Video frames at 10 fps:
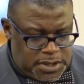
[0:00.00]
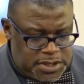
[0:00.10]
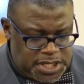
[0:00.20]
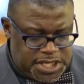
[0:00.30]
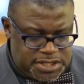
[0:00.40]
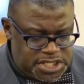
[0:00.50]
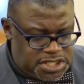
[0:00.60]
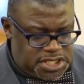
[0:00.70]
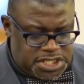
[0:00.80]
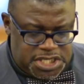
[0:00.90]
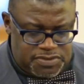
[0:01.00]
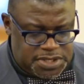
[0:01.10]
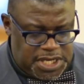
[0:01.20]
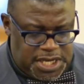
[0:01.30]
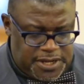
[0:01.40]
the condition that she
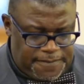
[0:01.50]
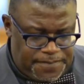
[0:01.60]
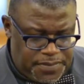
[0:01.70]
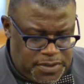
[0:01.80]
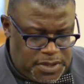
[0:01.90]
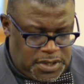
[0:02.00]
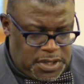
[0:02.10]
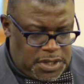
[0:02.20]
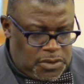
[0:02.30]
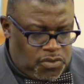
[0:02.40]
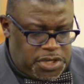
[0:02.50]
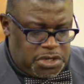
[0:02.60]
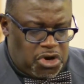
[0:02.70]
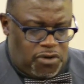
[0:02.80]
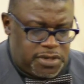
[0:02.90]
was in. When you
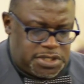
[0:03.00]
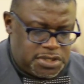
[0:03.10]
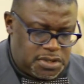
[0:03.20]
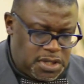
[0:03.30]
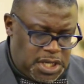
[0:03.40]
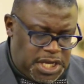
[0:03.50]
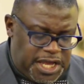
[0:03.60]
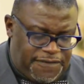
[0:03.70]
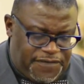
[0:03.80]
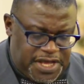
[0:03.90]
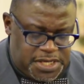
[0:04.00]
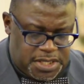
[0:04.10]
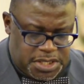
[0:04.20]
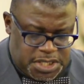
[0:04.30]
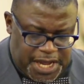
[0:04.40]
go over to
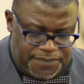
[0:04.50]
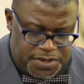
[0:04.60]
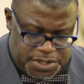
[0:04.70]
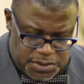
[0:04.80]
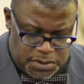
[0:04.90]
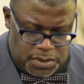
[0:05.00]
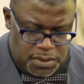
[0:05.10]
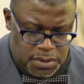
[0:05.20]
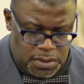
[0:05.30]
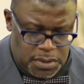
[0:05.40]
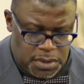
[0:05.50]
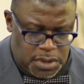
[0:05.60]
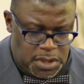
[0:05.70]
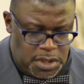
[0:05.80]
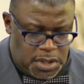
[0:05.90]
Ephesians chapter 2,
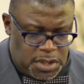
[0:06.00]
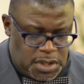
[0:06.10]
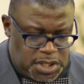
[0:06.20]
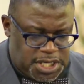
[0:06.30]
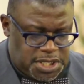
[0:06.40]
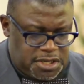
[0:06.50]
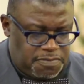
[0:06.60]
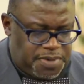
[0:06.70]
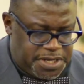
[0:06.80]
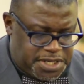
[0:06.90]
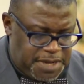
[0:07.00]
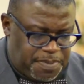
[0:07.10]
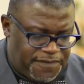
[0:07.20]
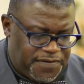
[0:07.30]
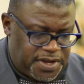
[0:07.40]
it gets a little bit
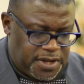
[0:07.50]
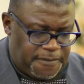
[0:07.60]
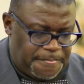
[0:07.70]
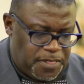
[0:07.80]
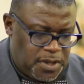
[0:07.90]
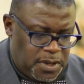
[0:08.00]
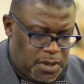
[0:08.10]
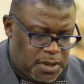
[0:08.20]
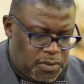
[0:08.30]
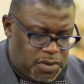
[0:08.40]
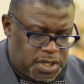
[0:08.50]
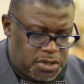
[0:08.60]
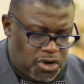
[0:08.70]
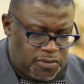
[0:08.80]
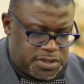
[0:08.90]
deeper for you. When you
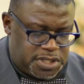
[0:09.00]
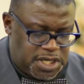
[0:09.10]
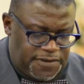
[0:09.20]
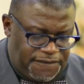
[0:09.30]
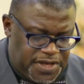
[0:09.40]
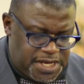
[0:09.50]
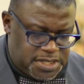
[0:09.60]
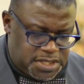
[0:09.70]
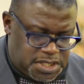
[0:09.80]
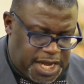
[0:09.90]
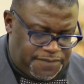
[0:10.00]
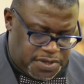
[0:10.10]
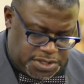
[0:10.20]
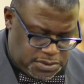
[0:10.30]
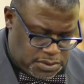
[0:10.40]
go over to Ephesians chapter
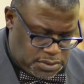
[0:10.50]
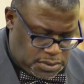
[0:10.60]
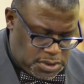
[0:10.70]
2, look